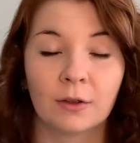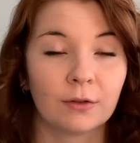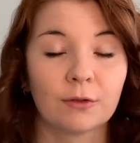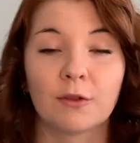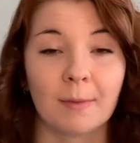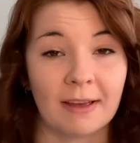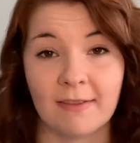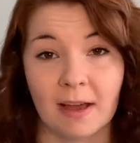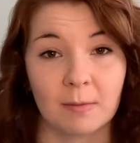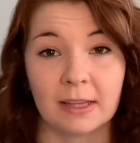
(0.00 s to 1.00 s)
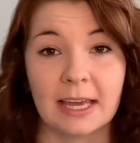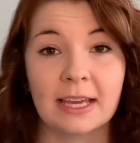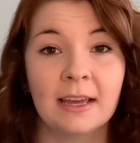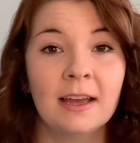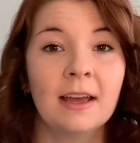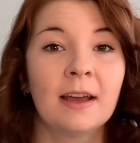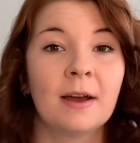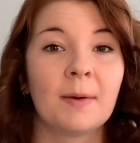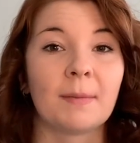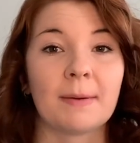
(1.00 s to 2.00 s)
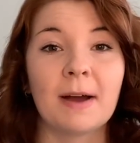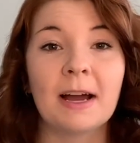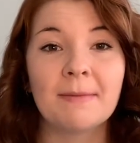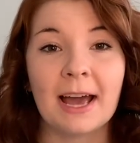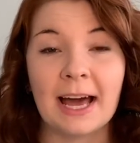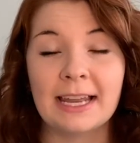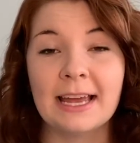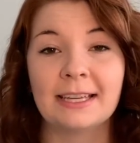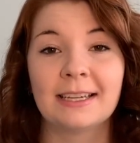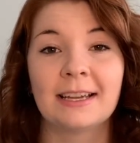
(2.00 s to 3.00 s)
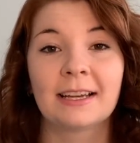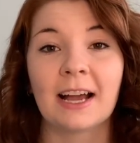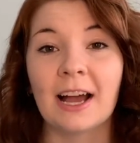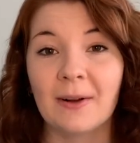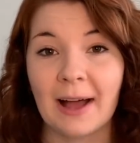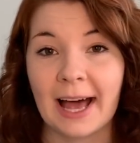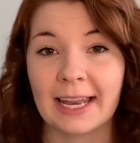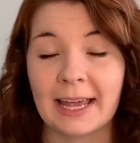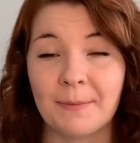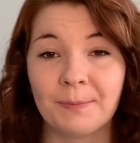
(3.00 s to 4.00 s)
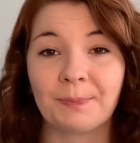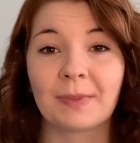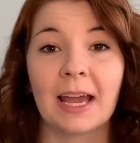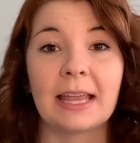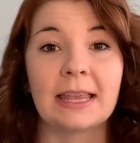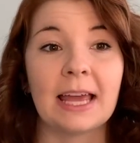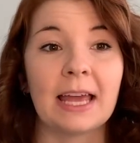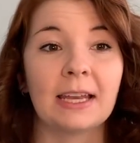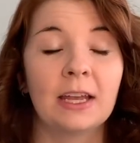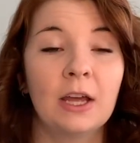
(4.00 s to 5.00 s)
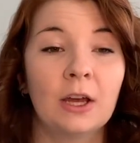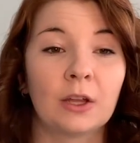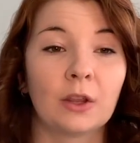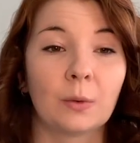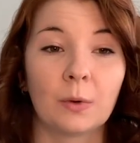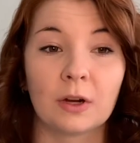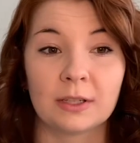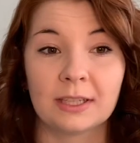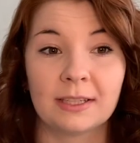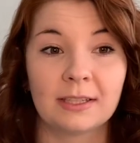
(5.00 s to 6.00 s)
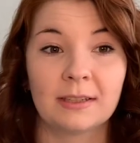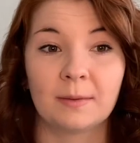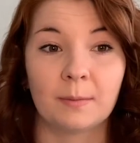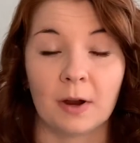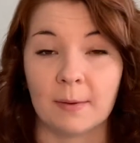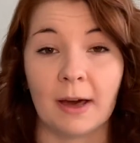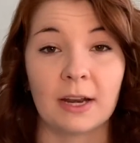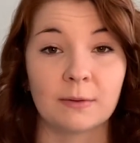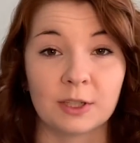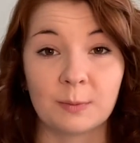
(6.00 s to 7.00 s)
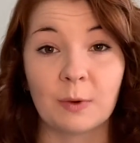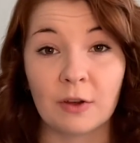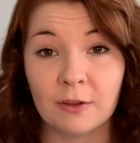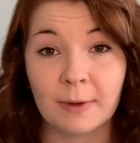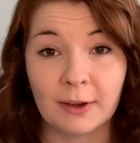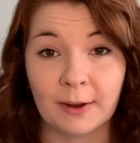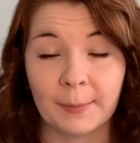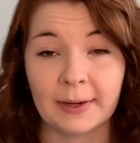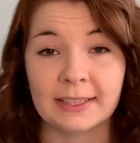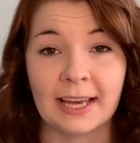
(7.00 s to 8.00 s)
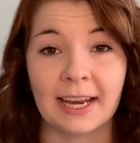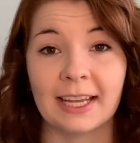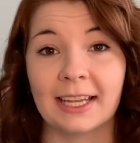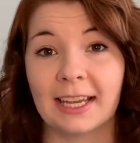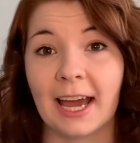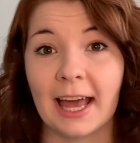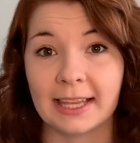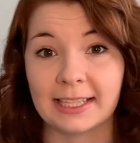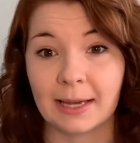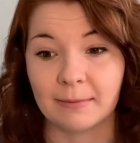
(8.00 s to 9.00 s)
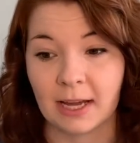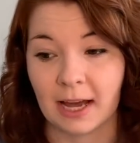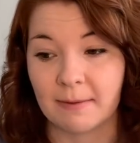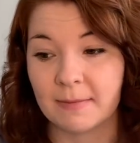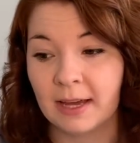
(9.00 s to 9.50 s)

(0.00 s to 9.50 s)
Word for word: through my family. My mom had it, Kyle had it, and then the worst part about it was both of my grandparents had it at the same time.